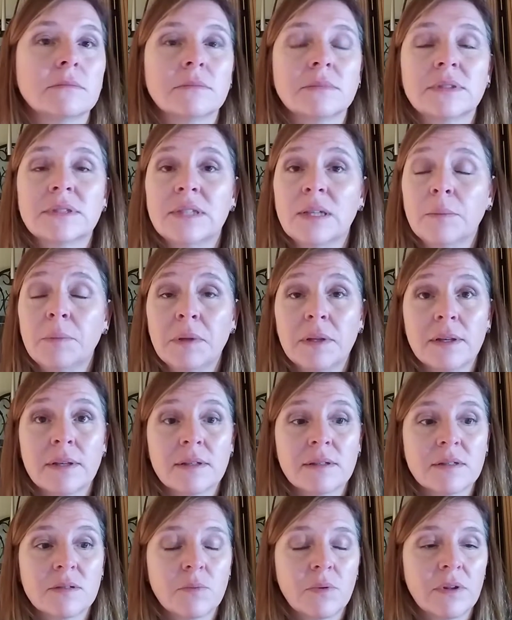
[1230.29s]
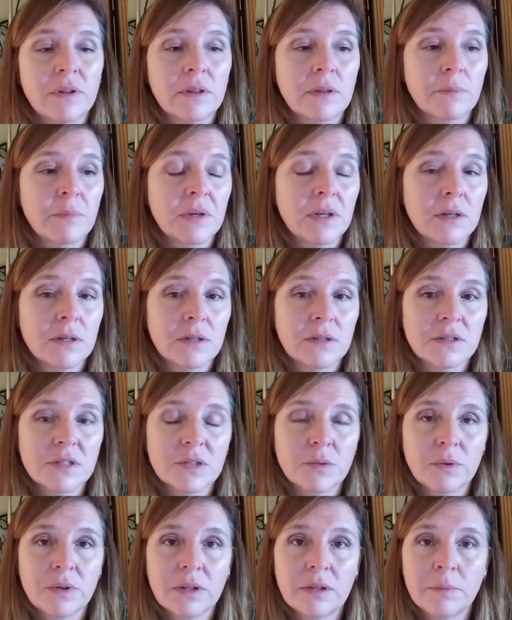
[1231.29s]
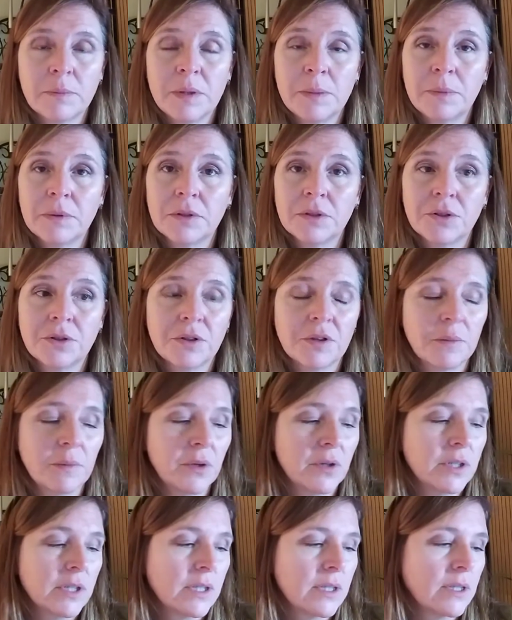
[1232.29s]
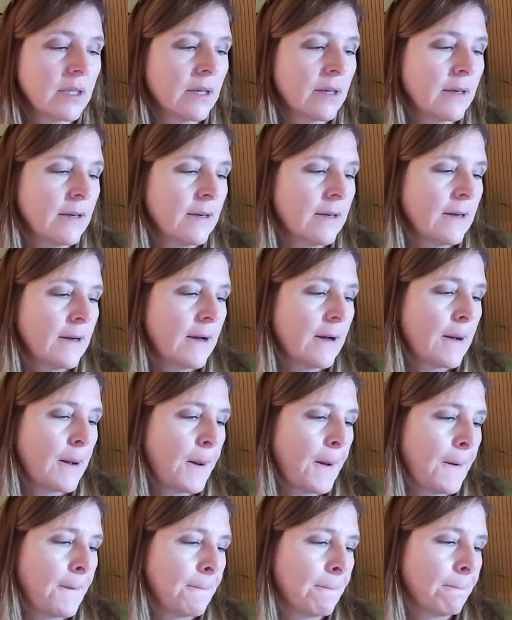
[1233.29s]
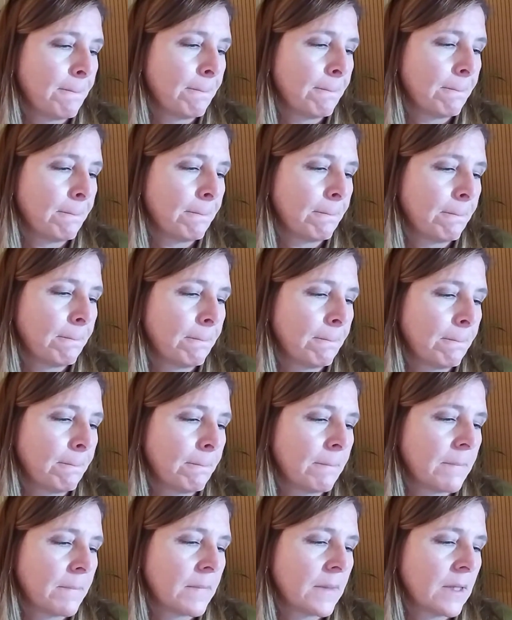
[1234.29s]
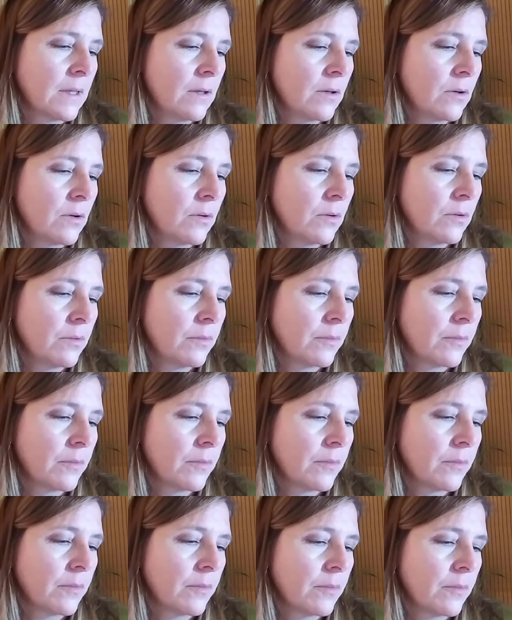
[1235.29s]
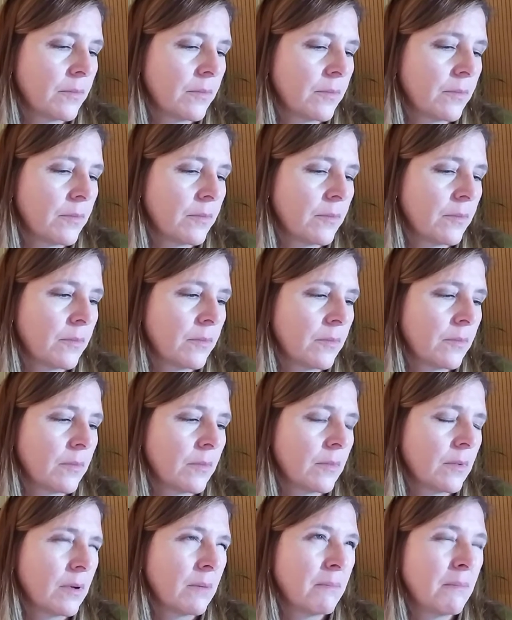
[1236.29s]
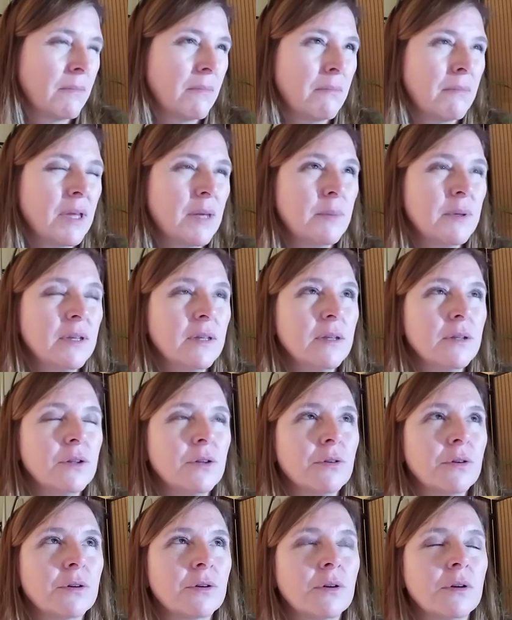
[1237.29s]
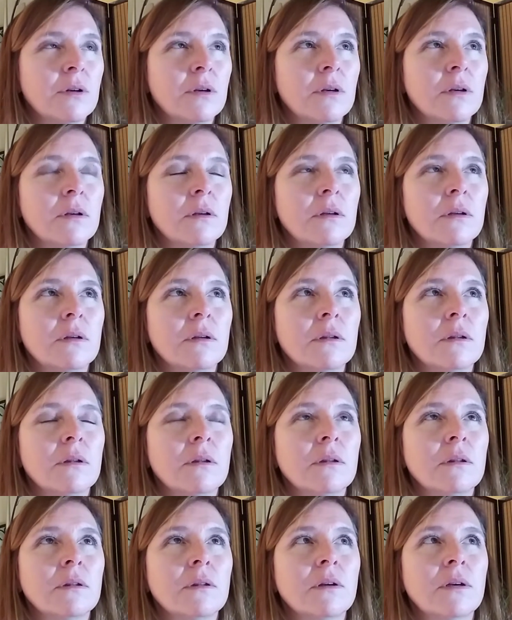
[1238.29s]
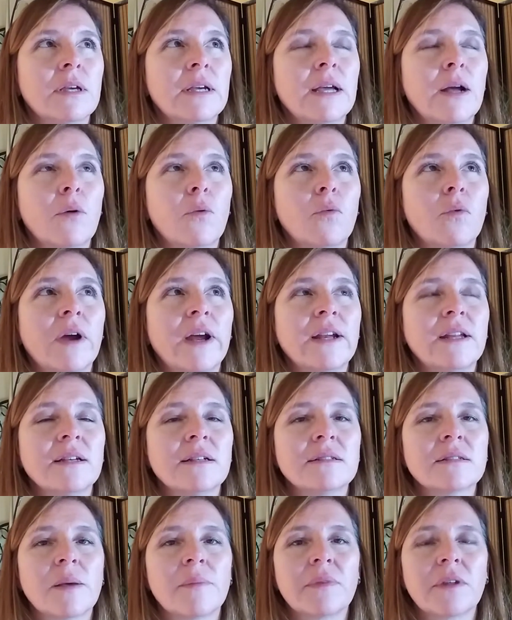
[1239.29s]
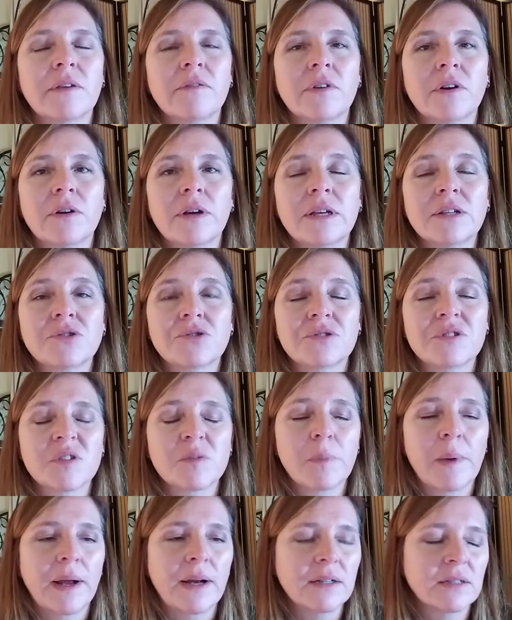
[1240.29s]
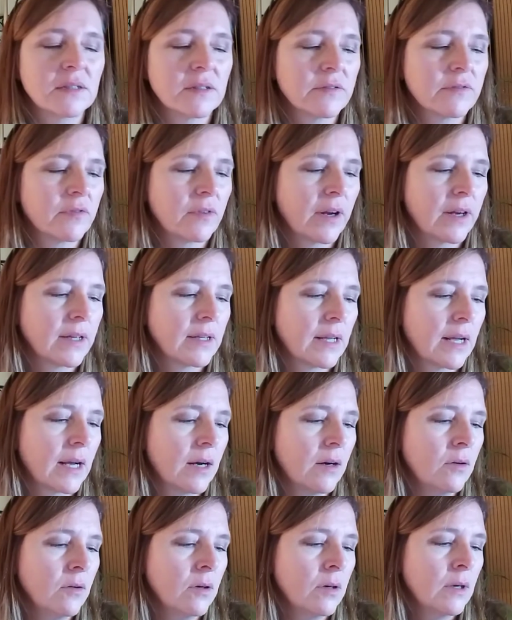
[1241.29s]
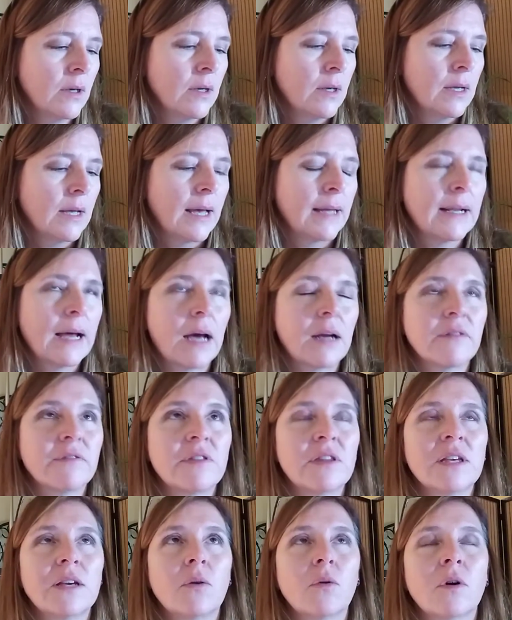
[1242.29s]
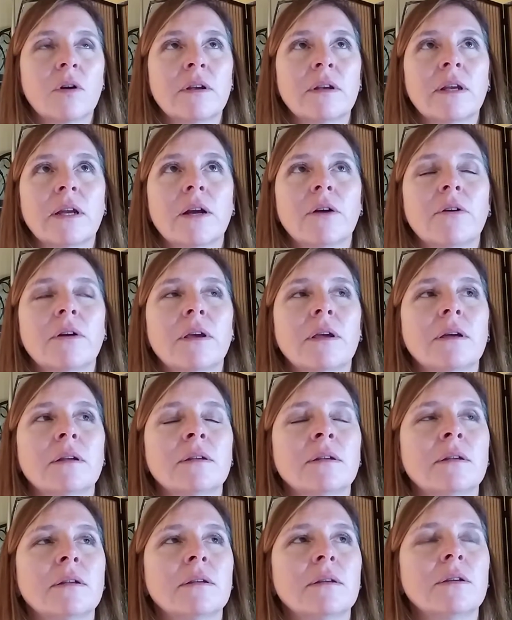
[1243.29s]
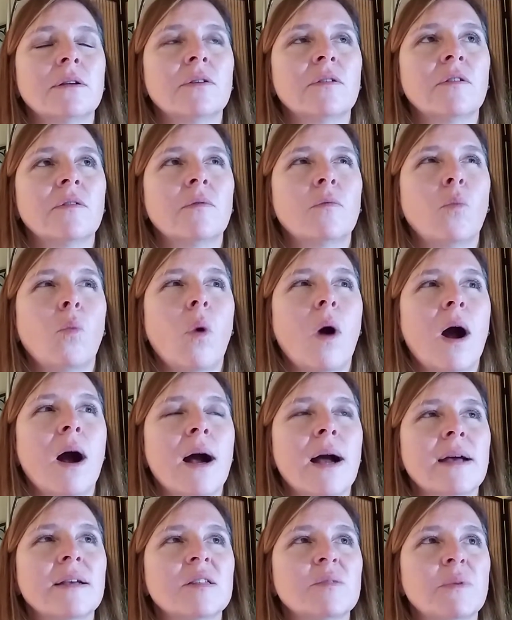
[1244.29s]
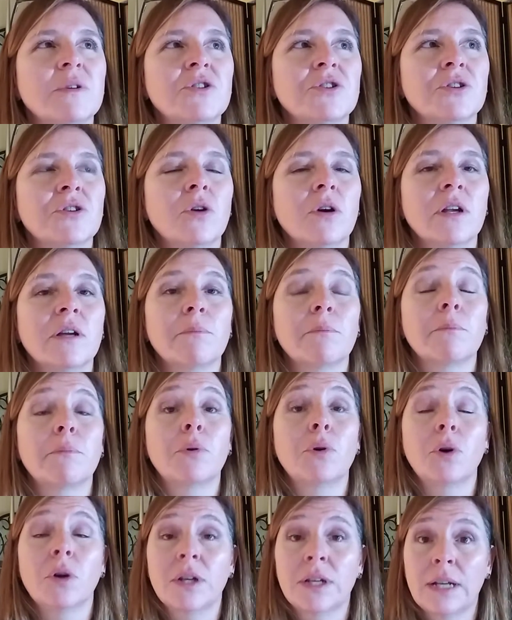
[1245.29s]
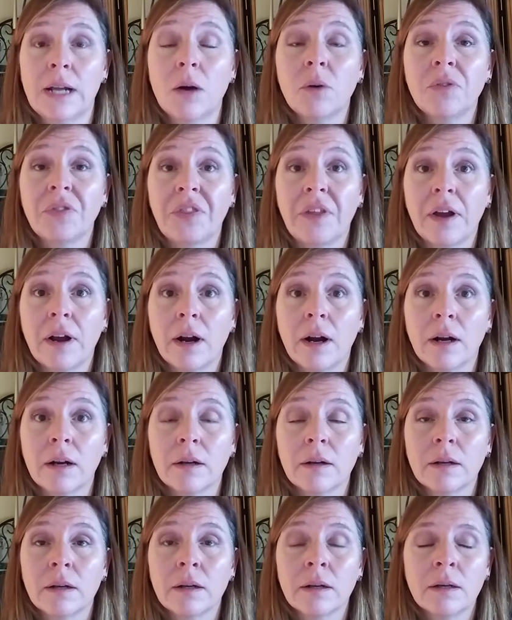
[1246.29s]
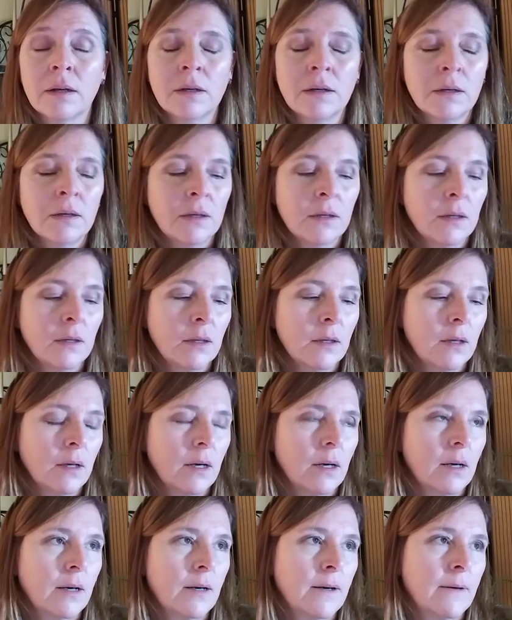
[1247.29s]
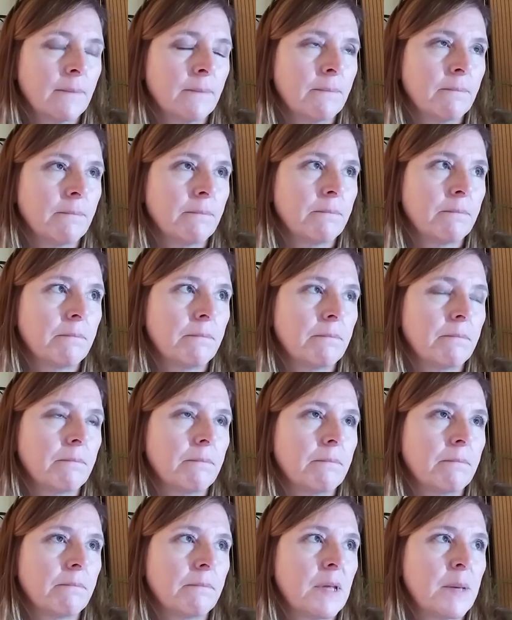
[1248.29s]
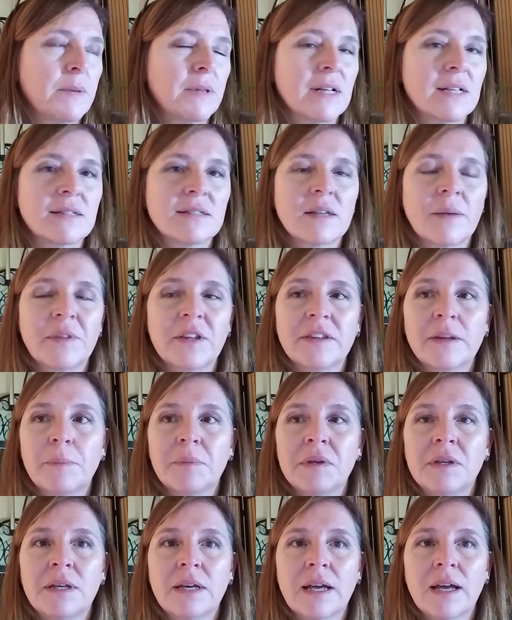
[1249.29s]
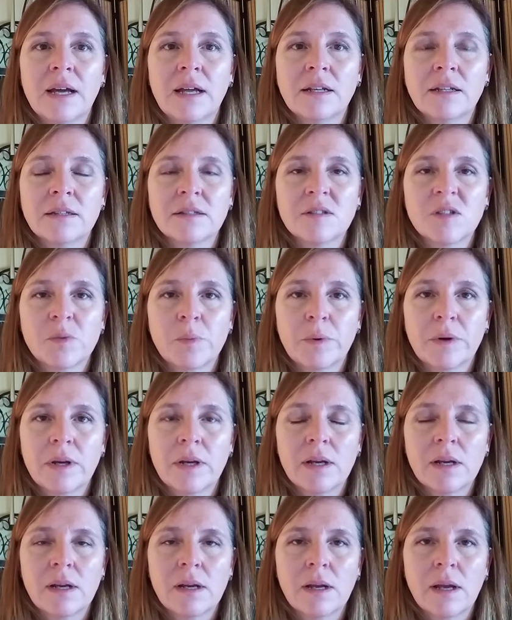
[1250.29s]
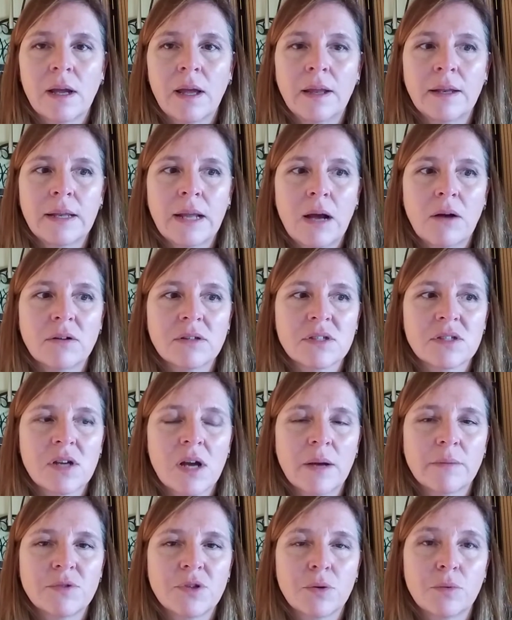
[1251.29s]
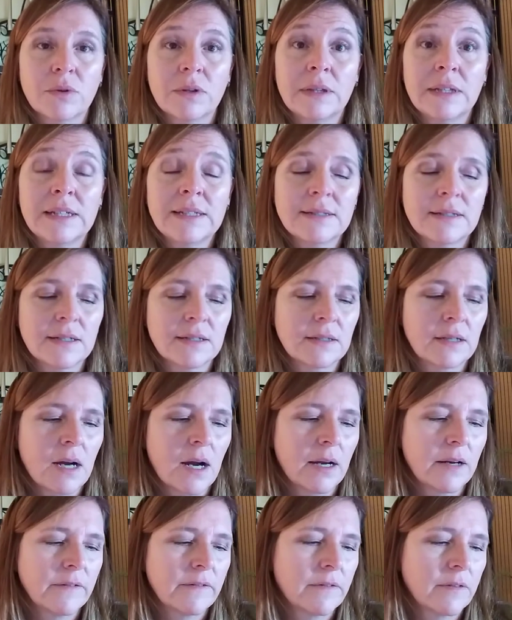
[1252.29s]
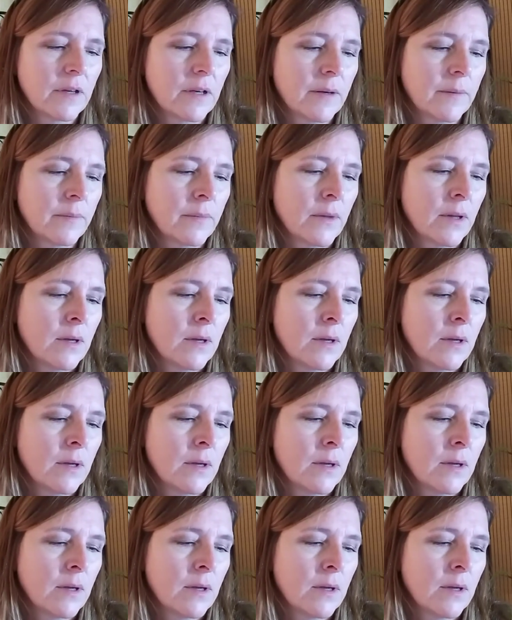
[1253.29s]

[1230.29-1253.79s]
siblings, with peers, with people in your community. Um, you know, maybe you're looking at writing something very introspective right now and out of the ordinary and, you know, wise, but you're going to put it out there. Um, maybe that's something that began in the spring and now it's time to release it, kind of thing.